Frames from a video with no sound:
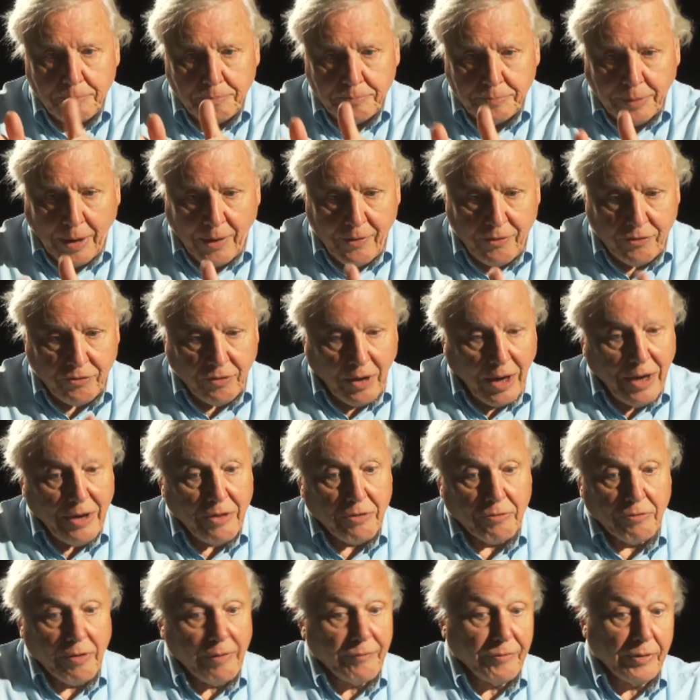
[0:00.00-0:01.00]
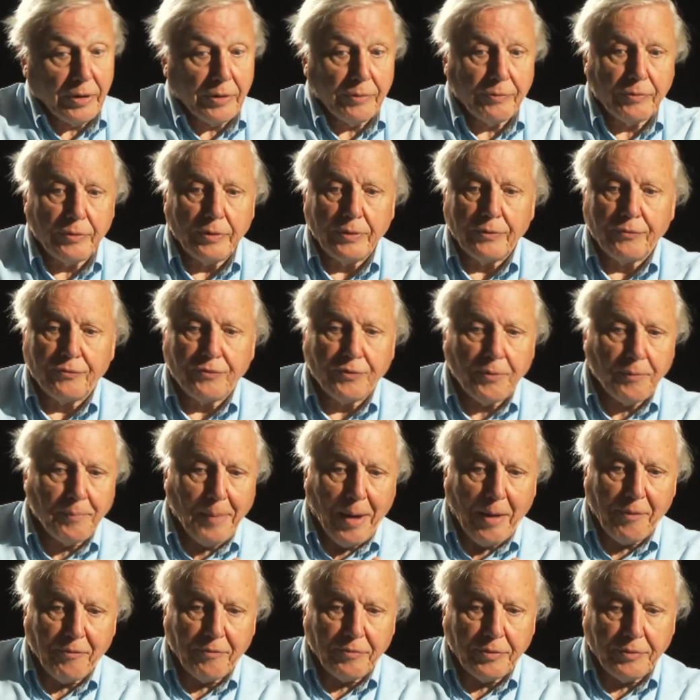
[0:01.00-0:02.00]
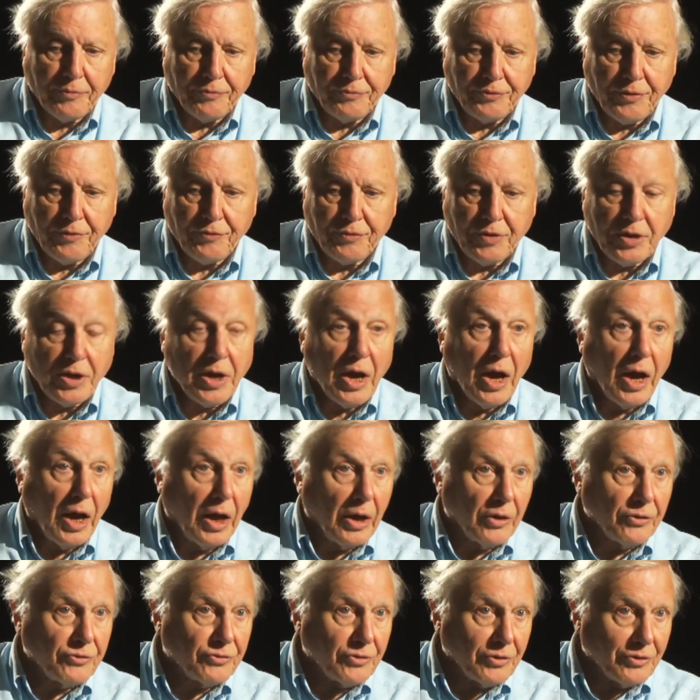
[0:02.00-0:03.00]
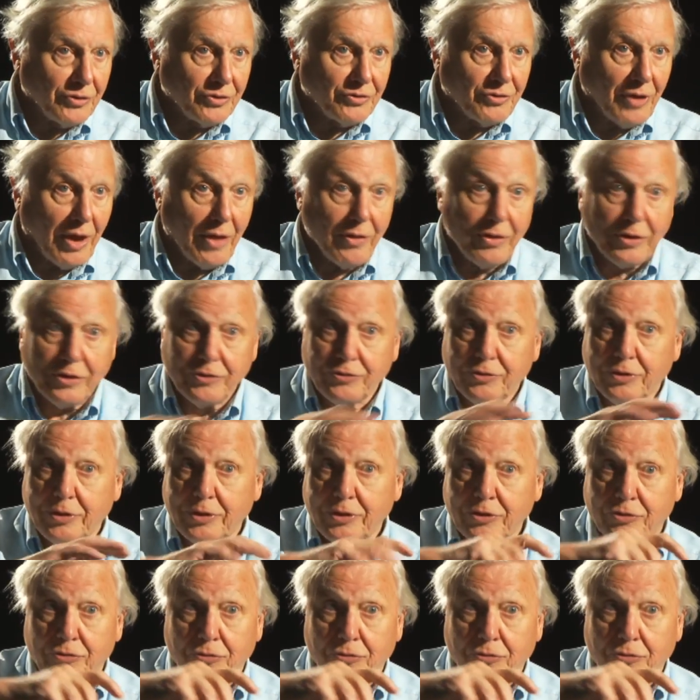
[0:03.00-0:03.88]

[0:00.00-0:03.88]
by the side of the river, for about 50 yards on the side, there's